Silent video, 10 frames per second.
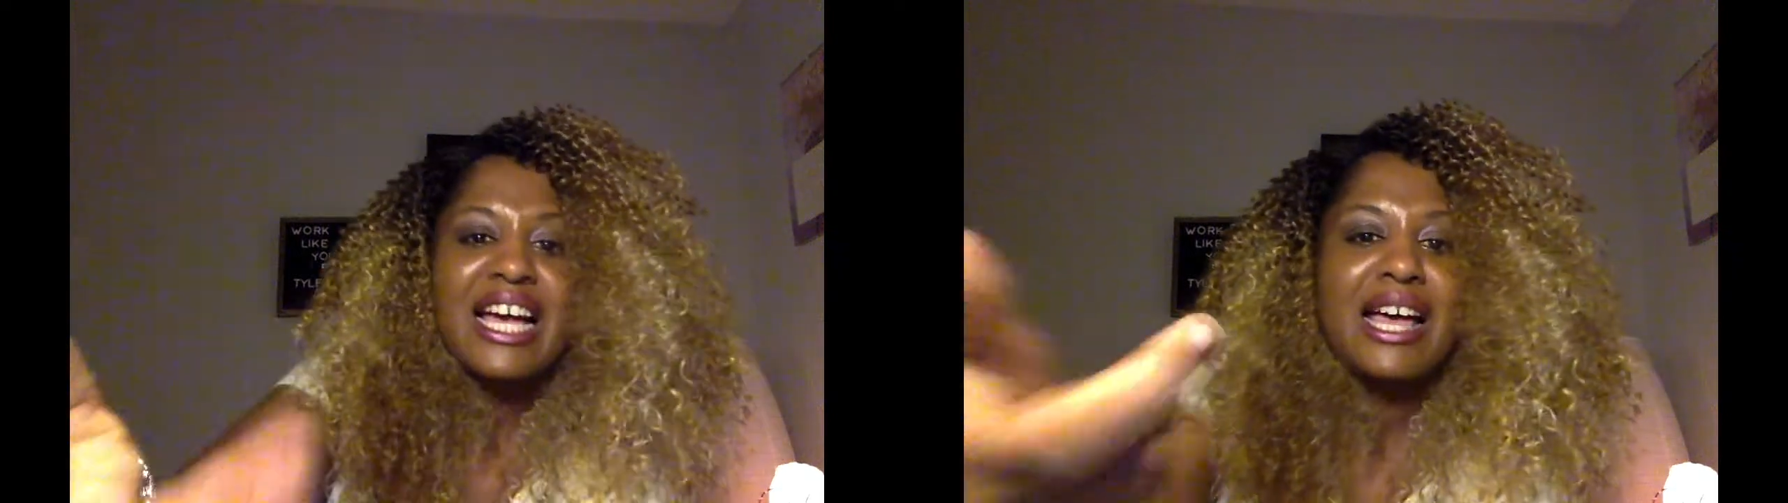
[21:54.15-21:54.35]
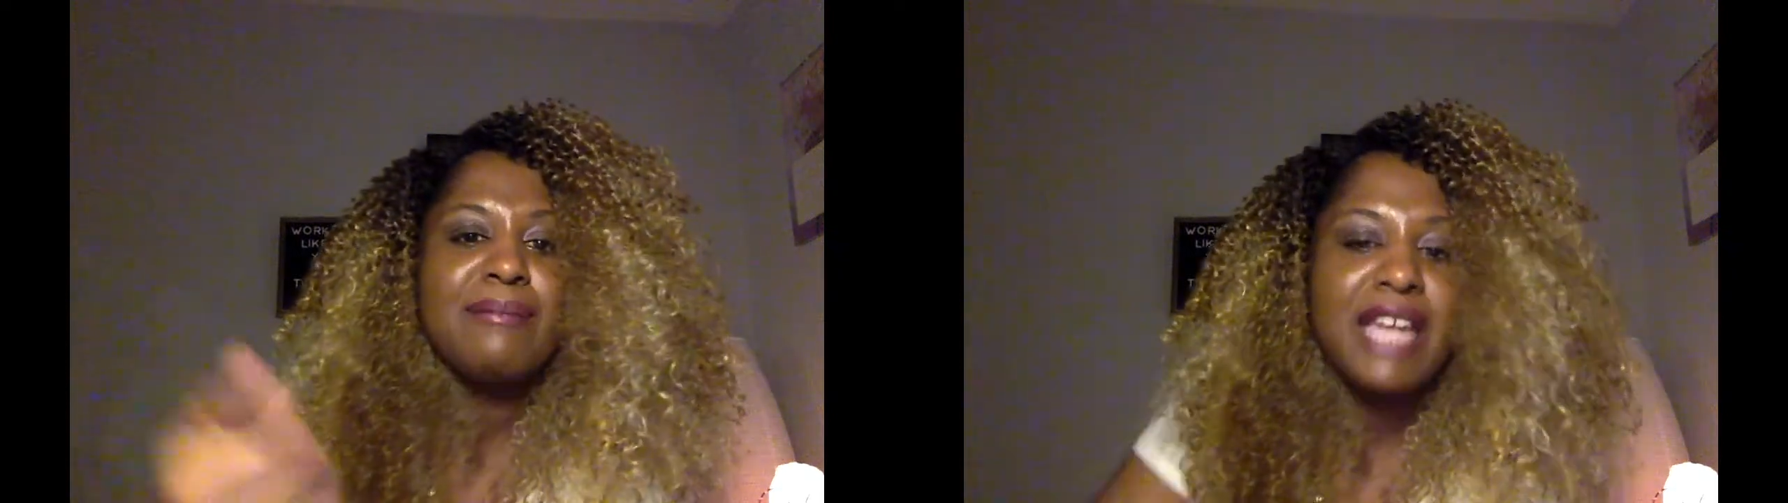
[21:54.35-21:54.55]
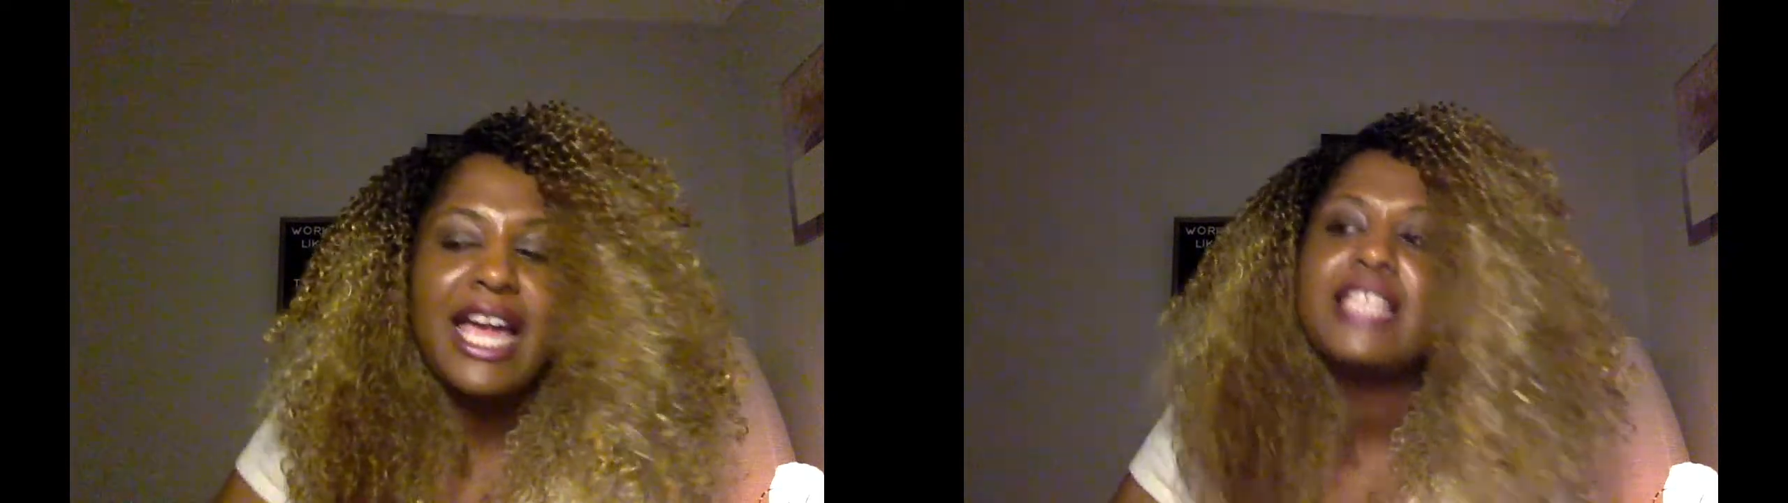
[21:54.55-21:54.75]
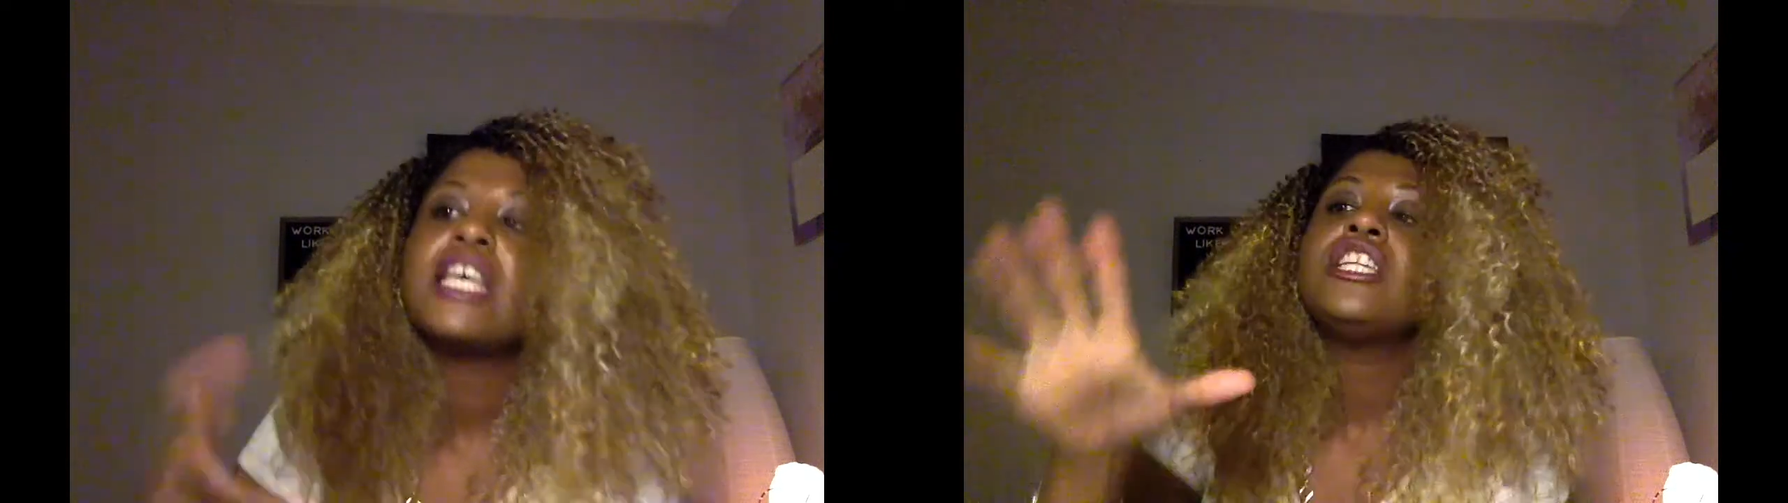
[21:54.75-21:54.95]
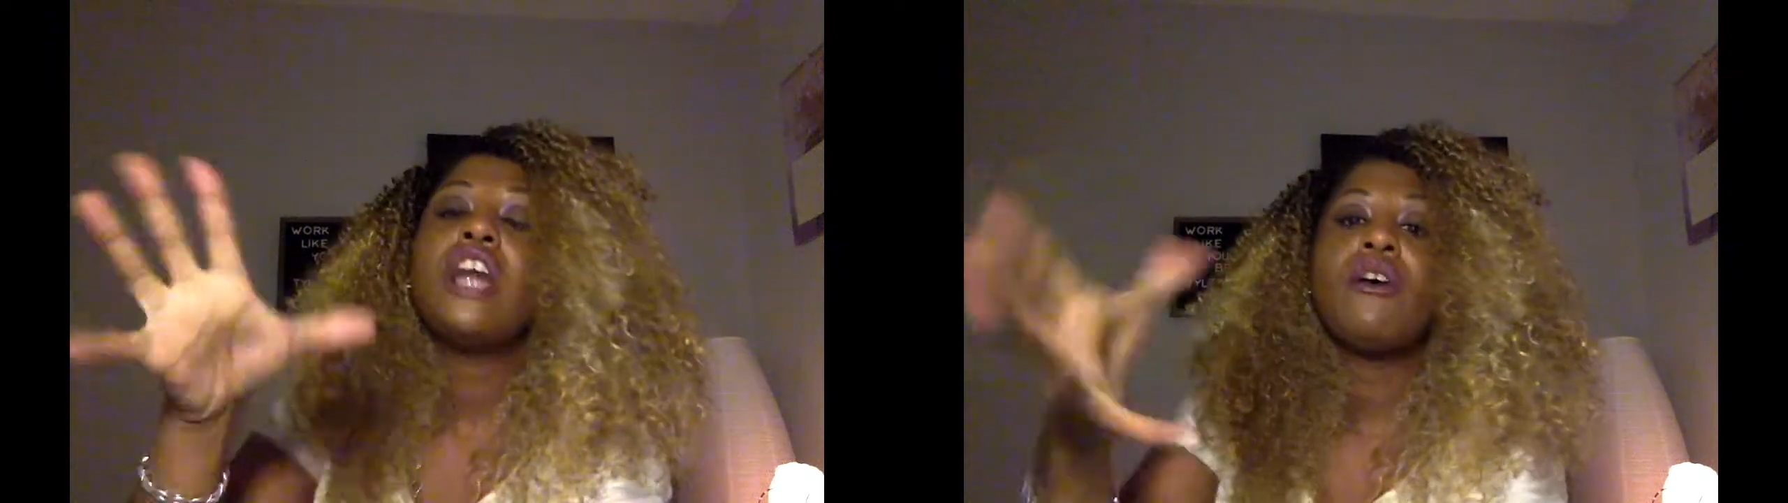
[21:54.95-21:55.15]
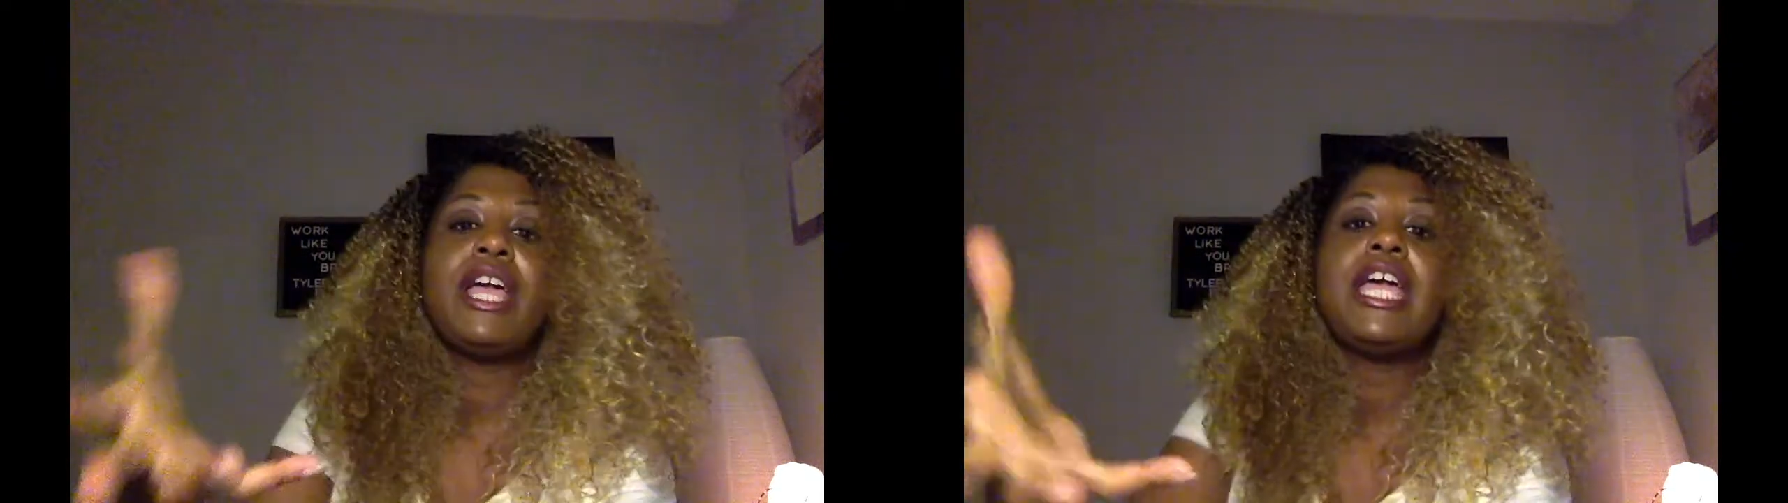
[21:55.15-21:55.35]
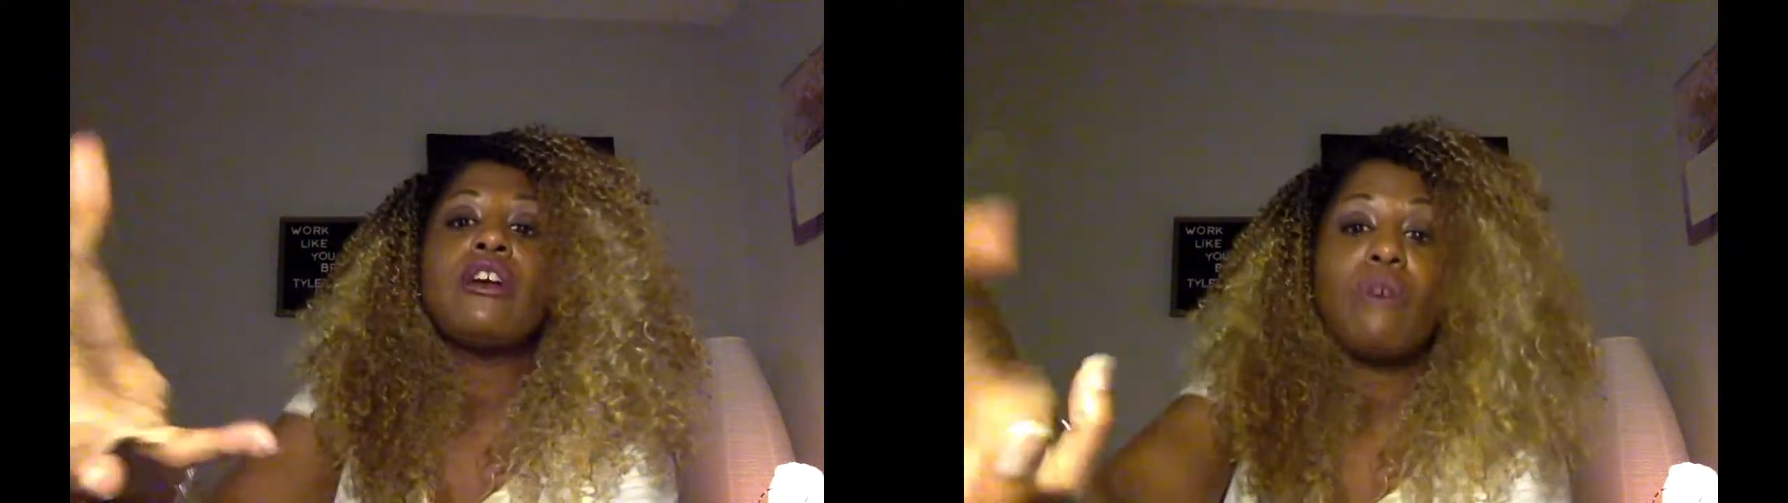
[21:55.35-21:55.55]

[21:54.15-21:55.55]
Come dance. No, he